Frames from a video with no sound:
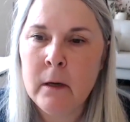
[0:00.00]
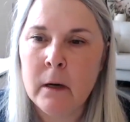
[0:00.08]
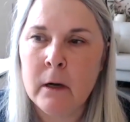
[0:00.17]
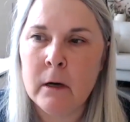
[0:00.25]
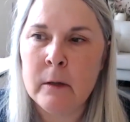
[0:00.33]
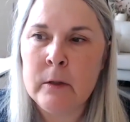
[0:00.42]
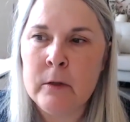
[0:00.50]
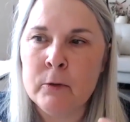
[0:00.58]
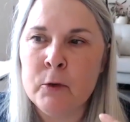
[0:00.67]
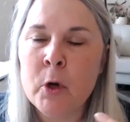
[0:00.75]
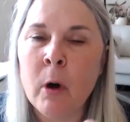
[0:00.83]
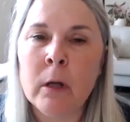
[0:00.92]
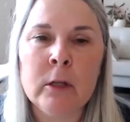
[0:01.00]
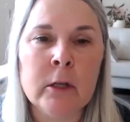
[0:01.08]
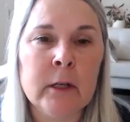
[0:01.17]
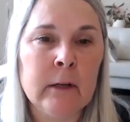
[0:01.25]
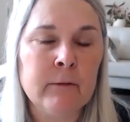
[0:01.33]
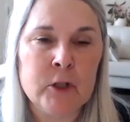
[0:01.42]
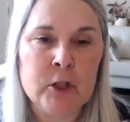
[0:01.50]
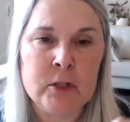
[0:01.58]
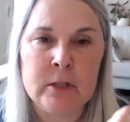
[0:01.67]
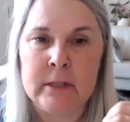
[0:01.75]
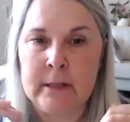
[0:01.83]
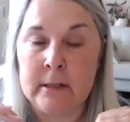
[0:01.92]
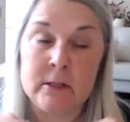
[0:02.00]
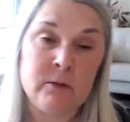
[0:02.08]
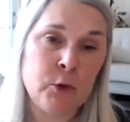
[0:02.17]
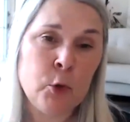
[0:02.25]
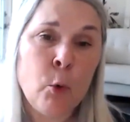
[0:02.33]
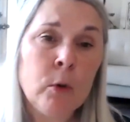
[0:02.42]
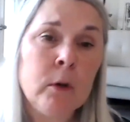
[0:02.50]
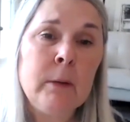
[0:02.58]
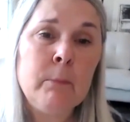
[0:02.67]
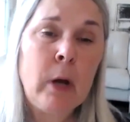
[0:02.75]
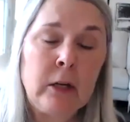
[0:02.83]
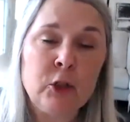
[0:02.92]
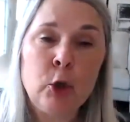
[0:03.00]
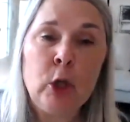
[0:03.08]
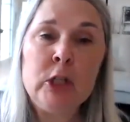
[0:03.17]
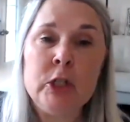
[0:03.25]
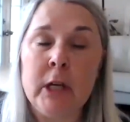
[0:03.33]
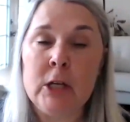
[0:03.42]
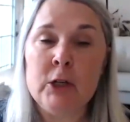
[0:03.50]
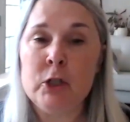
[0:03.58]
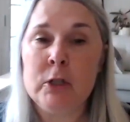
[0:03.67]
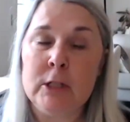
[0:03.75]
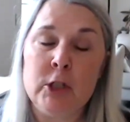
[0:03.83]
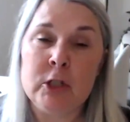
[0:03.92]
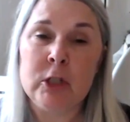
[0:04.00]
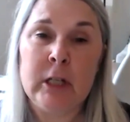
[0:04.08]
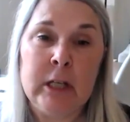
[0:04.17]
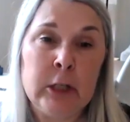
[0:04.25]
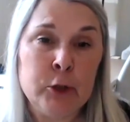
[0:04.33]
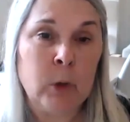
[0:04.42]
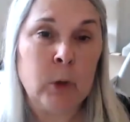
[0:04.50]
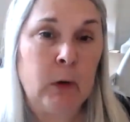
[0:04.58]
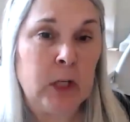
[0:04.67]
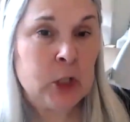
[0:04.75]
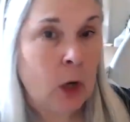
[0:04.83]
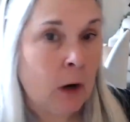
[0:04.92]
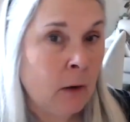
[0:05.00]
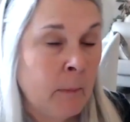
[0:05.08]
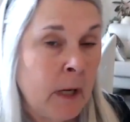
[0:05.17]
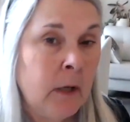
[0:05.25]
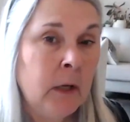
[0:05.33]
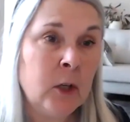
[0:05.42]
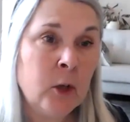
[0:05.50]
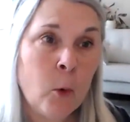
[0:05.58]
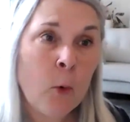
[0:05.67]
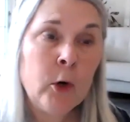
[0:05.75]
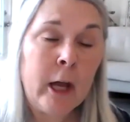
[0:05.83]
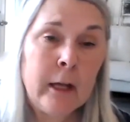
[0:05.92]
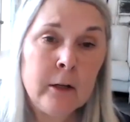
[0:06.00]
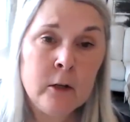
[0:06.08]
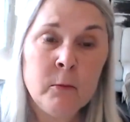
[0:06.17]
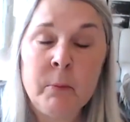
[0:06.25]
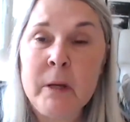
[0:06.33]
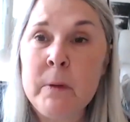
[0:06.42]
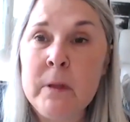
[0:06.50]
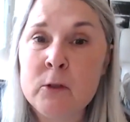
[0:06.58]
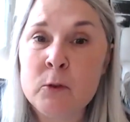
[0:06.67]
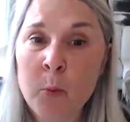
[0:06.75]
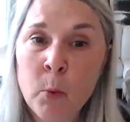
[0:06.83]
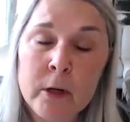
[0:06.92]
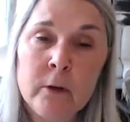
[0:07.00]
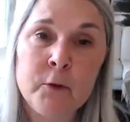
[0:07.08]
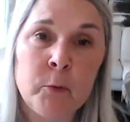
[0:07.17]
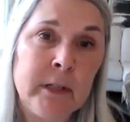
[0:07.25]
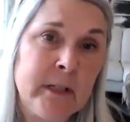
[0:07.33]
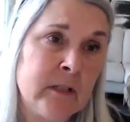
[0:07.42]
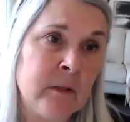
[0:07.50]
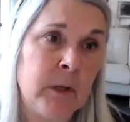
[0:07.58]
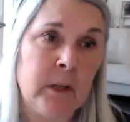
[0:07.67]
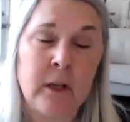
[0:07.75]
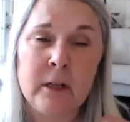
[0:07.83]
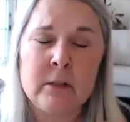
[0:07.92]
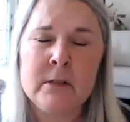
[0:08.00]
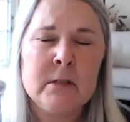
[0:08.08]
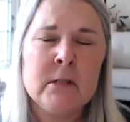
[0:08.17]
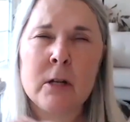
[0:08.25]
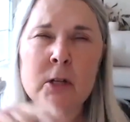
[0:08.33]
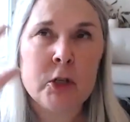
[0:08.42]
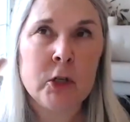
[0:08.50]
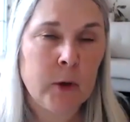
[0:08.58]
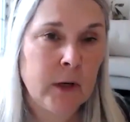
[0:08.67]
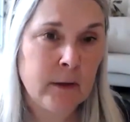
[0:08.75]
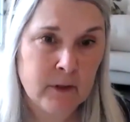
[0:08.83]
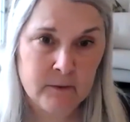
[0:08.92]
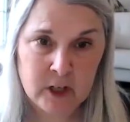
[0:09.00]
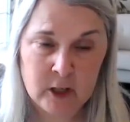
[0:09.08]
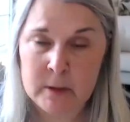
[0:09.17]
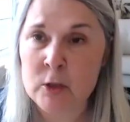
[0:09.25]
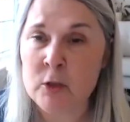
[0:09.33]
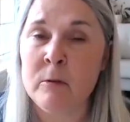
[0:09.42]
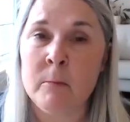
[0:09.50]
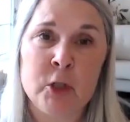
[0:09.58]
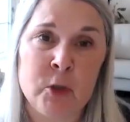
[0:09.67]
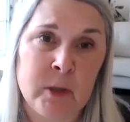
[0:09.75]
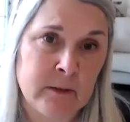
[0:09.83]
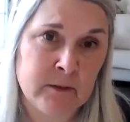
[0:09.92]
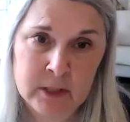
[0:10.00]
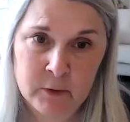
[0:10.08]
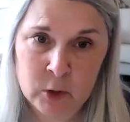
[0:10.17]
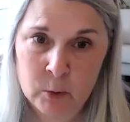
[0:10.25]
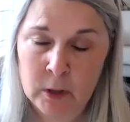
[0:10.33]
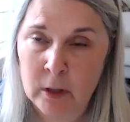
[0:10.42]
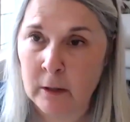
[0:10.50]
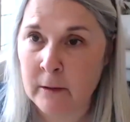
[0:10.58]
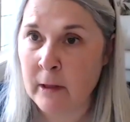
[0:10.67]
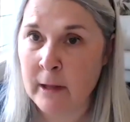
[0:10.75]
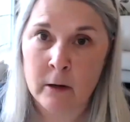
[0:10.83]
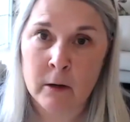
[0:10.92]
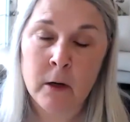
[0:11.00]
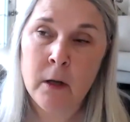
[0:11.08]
you're not looking for just like this totally practical education that's just going to get you a great job, you know, OCADU might be this wonderful place to be. Like, such a creative environment, so much creative stuff going on up there,